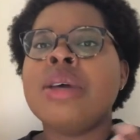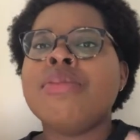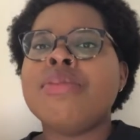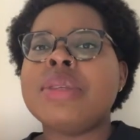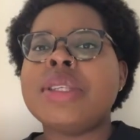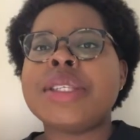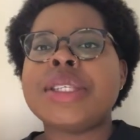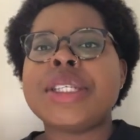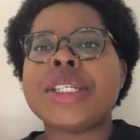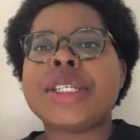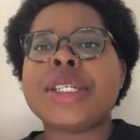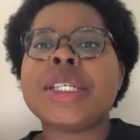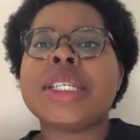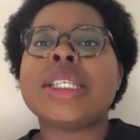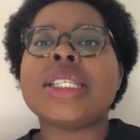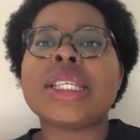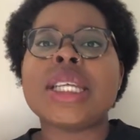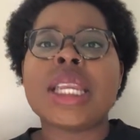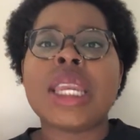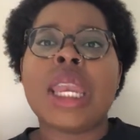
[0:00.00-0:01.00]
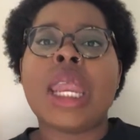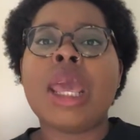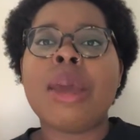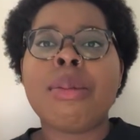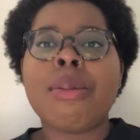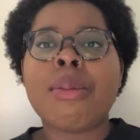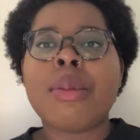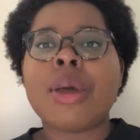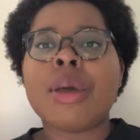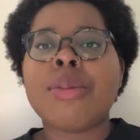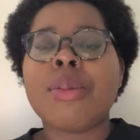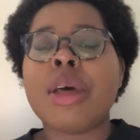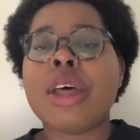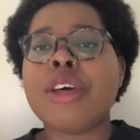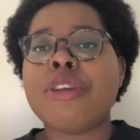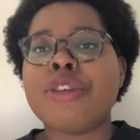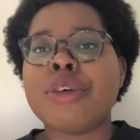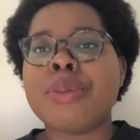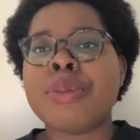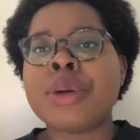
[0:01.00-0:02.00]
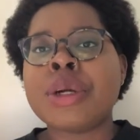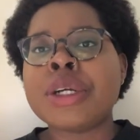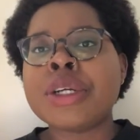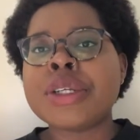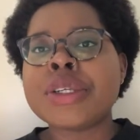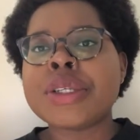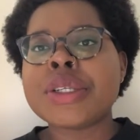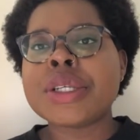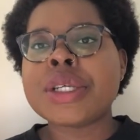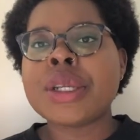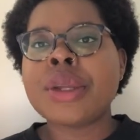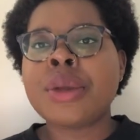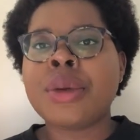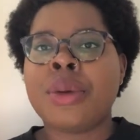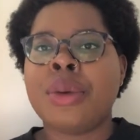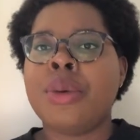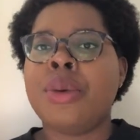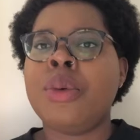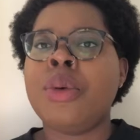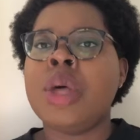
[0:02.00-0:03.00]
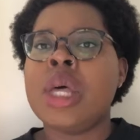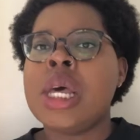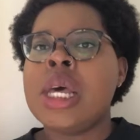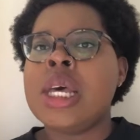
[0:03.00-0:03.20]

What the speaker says: mysterious enigma of a person who,